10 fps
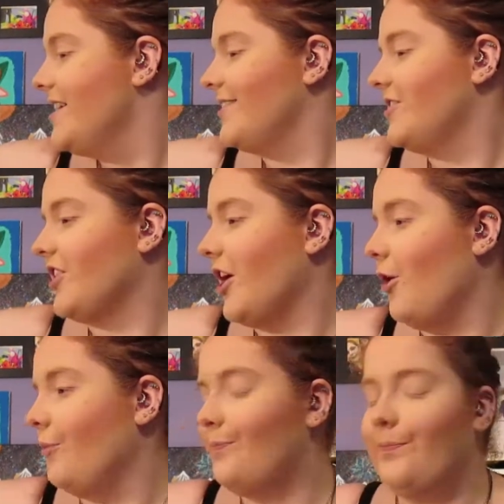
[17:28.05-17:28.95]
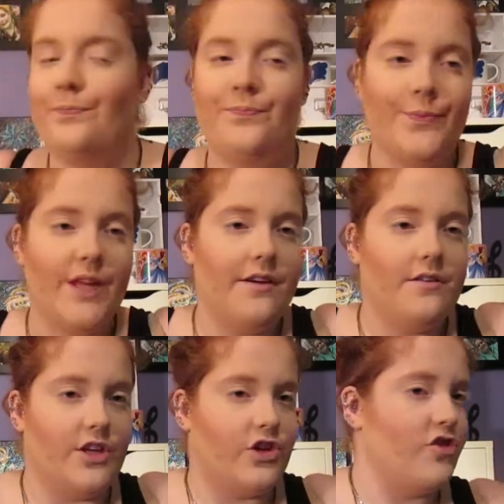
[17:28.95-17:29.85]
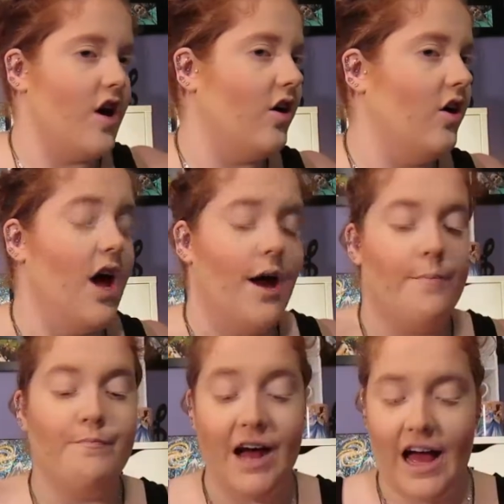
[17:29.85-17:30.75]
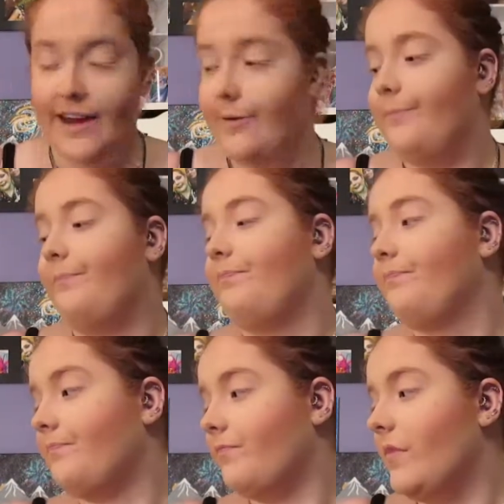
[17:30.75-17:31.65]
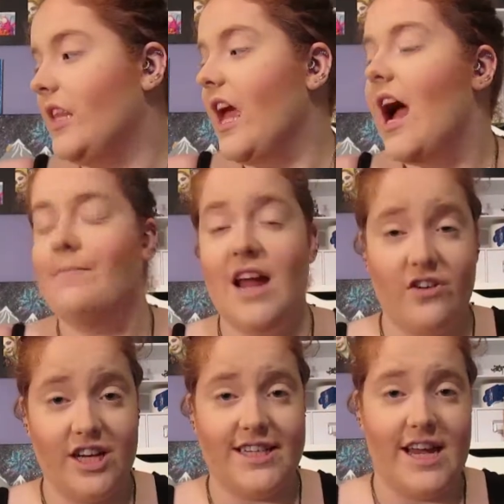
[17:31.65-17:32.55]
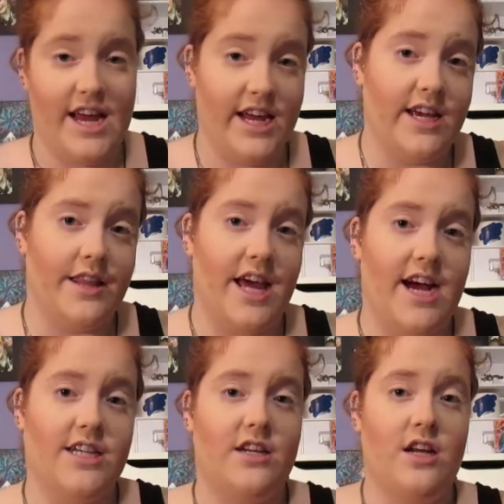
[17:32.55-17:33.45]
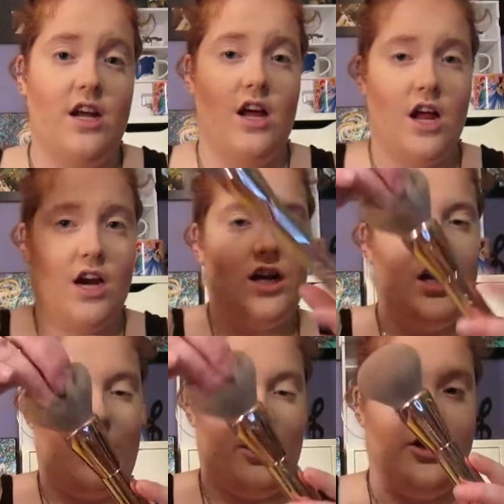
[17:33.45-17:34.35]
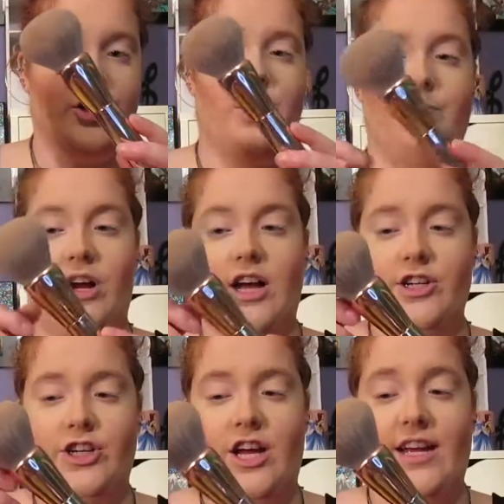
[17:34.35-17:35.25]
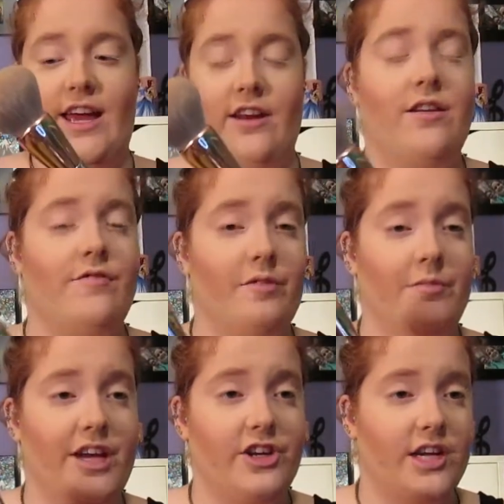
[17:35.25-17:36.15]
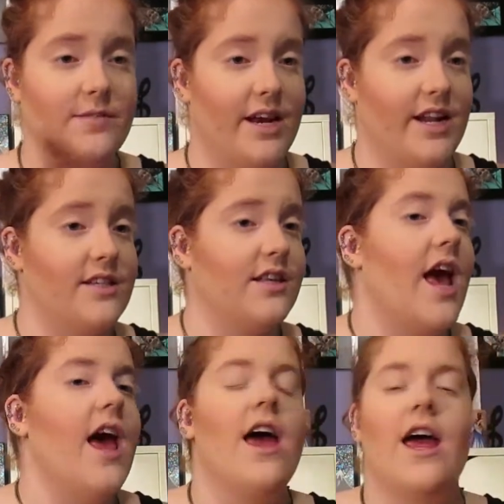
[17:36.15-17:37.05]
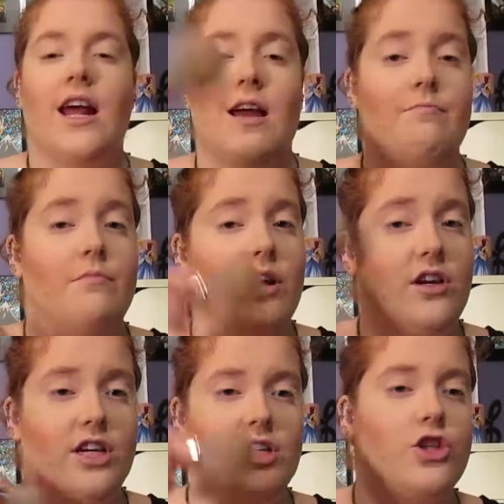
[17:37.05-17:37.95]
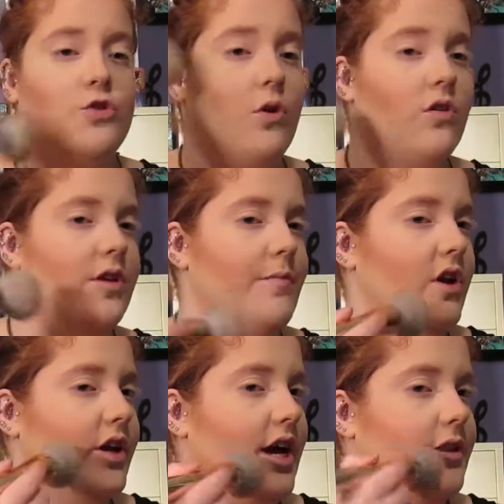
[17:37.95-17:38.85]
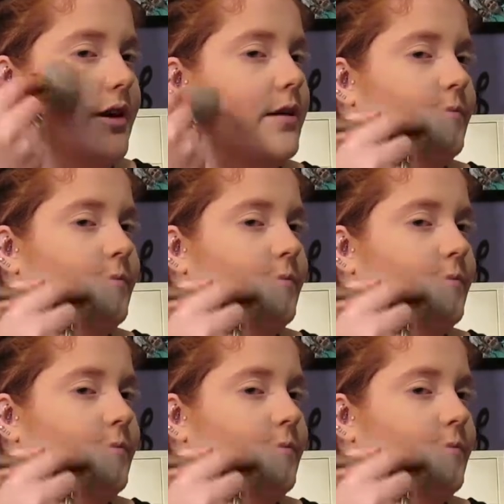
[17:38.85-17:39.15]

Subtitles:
So, the struggle. But I'm now going to take that large brush again from BH Cosmetics, and I'm going to swirl them all together.